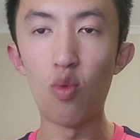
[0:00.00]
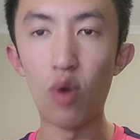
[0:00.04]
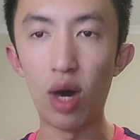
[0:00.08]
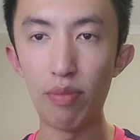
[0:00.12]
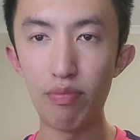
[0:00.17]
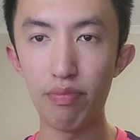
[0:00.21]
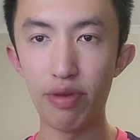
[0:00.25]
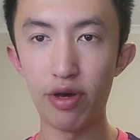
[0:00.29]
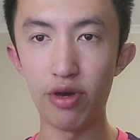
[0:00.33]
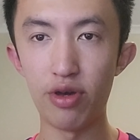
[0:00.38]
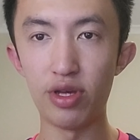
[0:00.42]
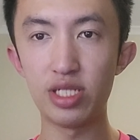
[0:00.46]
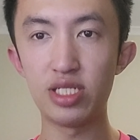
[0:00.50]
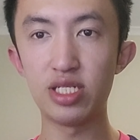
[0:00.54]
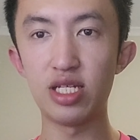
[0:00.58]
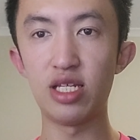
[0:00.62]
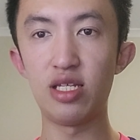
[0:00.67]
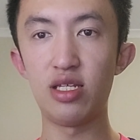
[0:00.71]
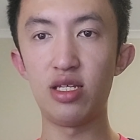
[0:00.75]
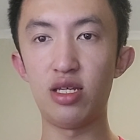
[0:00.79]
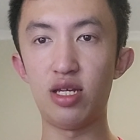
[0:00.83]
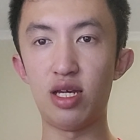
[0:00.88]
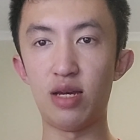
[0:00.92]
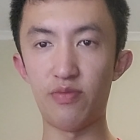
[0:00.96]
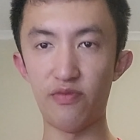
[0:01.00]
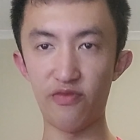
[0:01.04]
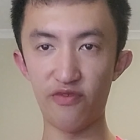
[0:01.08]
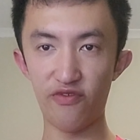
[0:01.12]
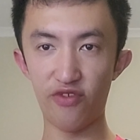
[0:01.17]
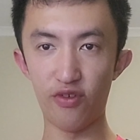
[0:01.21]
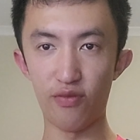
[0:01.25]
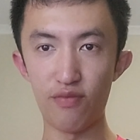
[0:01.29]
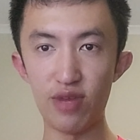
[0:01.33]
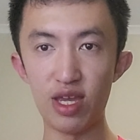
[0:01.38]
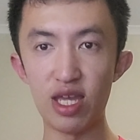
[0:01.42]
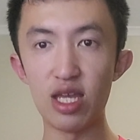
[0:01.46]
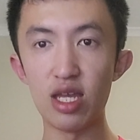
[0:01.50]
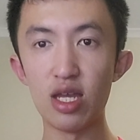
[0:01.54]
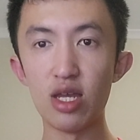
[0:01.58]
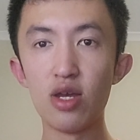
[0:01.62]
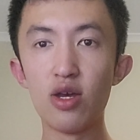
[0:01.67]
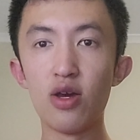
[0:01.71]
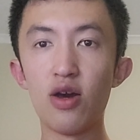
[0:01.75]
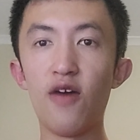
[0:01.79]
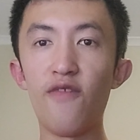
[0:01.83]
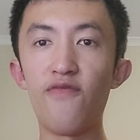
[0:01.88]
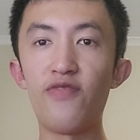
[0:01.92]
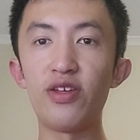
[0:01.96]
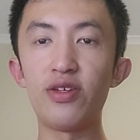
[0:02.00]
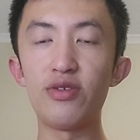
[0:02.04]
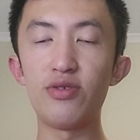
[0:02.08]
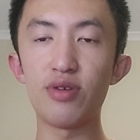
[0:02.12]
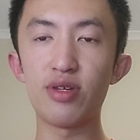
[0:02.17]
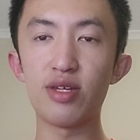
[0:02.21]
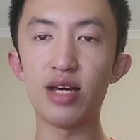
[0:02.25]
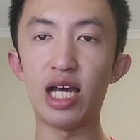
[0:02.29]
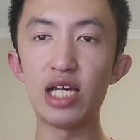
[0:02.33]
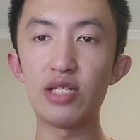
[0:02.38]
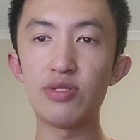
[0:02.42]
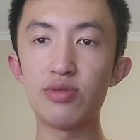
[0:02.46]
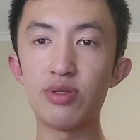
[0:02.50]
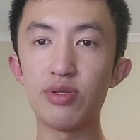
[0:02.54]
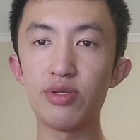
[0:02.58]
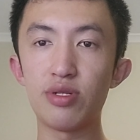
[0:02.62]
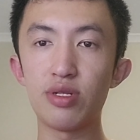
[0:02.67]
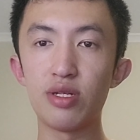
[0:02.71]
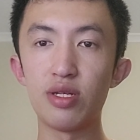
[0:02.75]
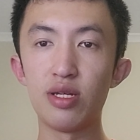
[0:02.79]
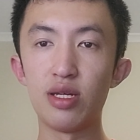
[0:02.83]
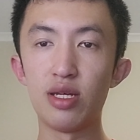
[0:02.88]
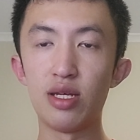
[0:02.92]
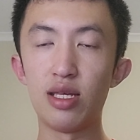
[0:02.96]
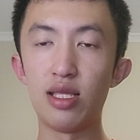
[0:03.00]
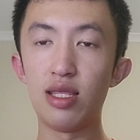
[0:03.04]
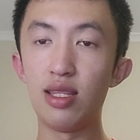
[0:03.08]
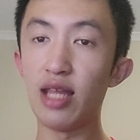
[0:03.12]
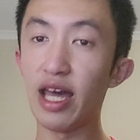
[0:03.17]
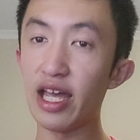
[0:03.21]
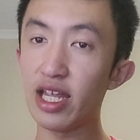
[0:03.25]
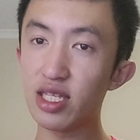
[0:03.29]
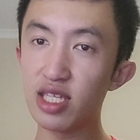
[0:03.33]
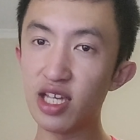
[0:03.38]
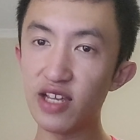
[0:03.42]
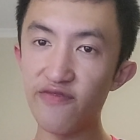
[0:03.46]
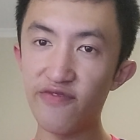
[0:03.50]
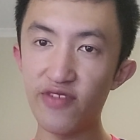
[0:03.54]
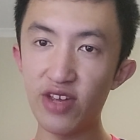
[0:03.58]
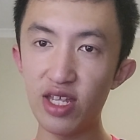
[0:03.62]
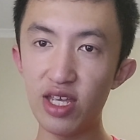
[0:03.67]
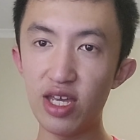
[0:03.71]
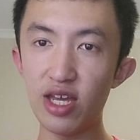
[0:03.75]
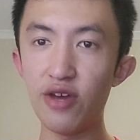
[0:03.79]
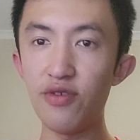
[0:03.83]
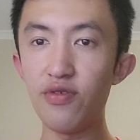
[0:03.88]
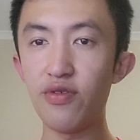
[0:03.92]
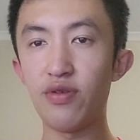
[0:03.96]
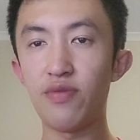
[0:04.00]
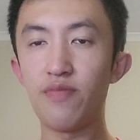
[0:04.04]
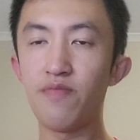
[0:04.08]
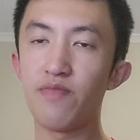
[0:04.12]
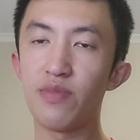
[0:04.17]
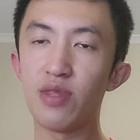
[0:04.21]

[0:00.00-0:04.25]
one person for me. Hopefully you guys will like this video.